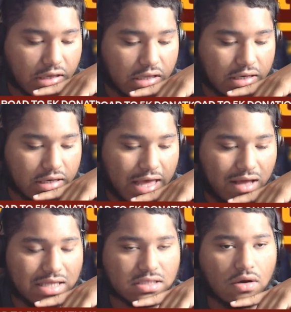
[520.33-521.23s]
now
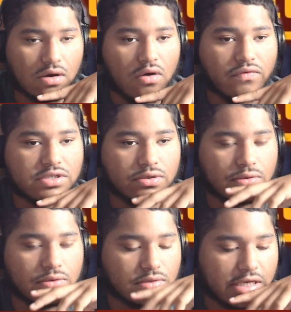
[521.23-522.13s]
let's go over
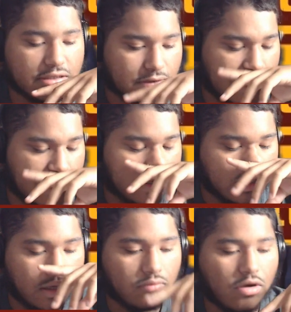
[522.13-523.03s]
to Chase Young.
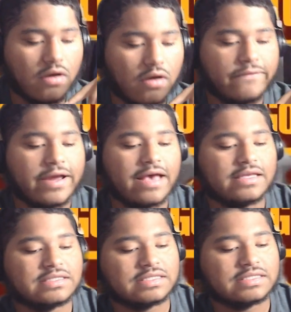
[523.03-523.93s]
Uh, Ron Rivera had
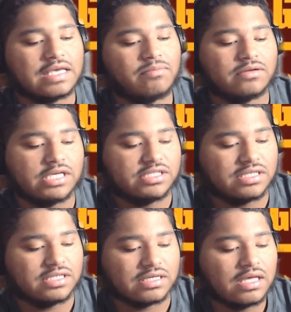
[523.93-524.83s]
this to say about Chase
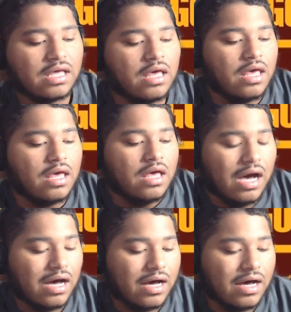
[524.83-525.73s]
Young.
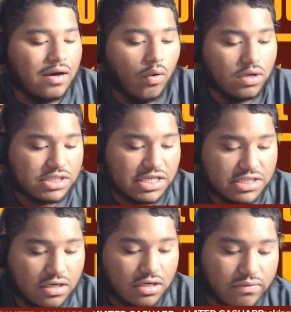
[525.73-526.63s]
Uh, on Chase
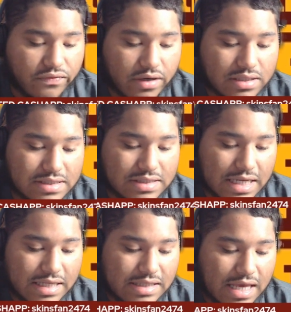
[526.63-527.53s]
Young, Rivera
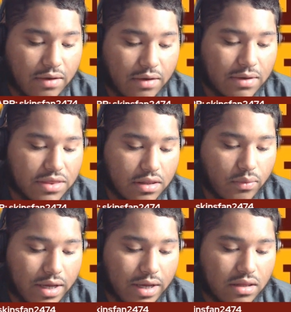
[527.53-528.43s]
said that with the
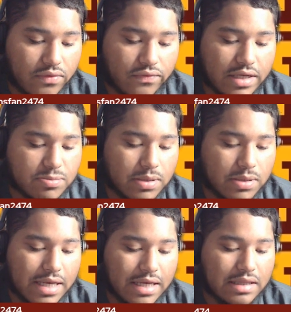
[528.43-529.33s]
way the front is
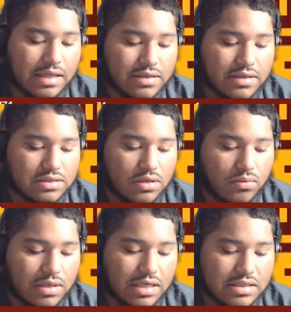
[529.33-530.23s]
playing, there's no
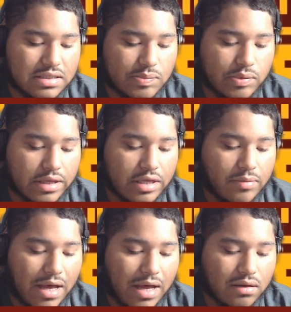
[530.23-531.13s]
need to put
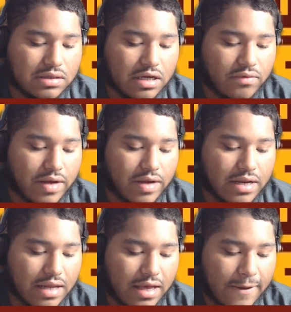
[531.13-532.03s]
him out there right
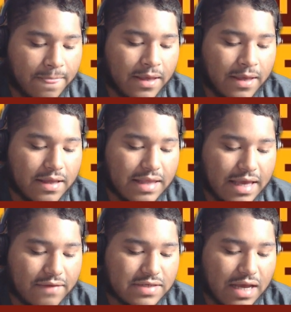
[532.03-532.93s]
now. They
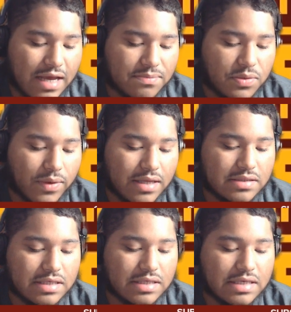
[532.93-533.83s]
have time to wait
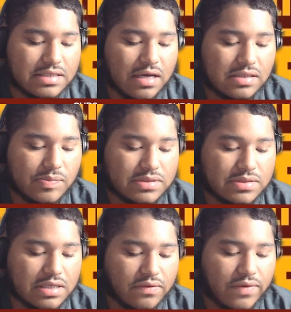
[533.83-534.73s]
until he's
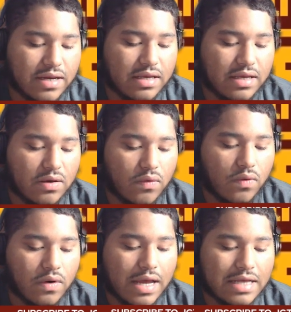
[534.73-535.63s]
100% ready
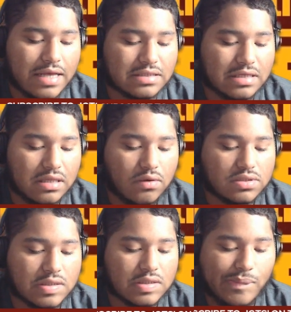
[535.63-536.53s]
or as
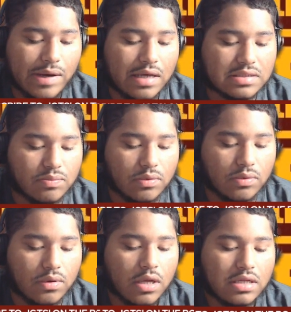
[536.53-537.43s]
close to
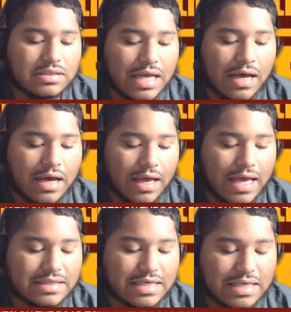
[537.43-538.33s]
possible uh,
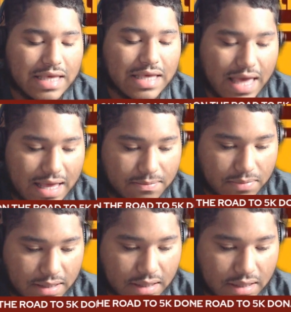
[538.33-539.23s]
as he can
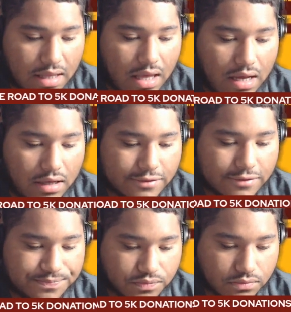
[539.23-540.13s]
be.
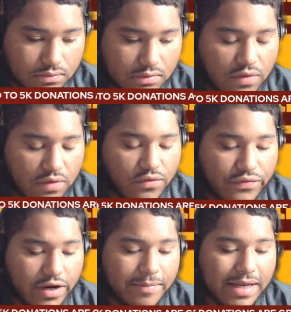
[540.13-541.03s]
Um,
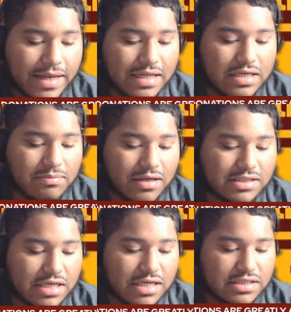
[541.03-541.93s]
Rivera made it clear about
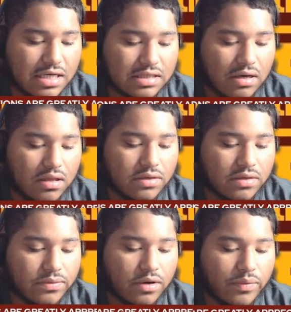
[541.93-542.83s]
Chase Young the only
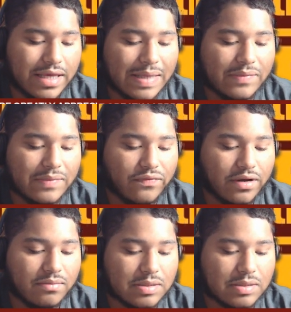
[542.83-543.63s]
real way he, for him to